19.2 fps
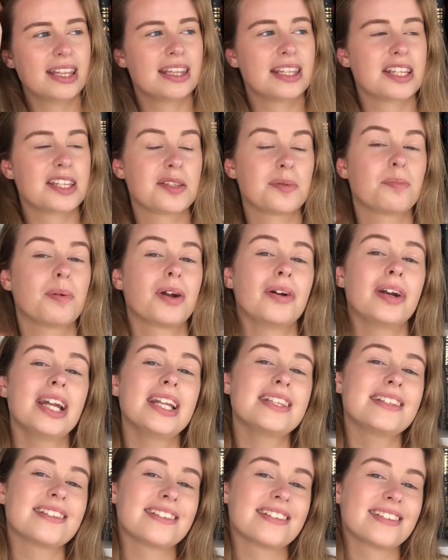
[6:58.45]
the
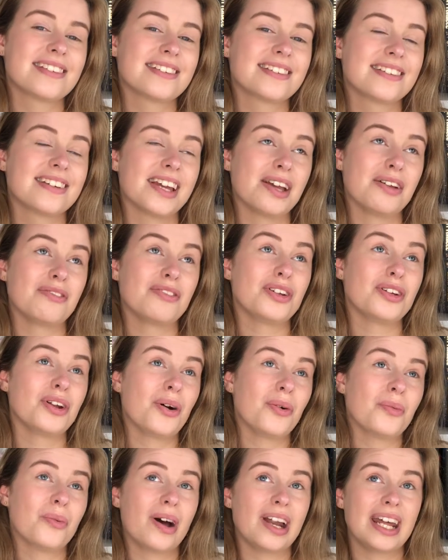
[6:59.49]
spirits, if you
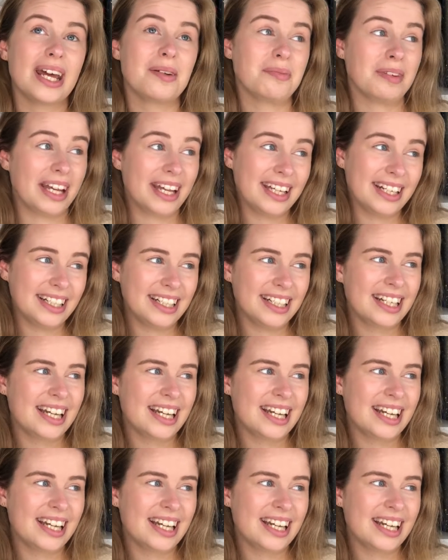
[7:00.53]
know what I mean.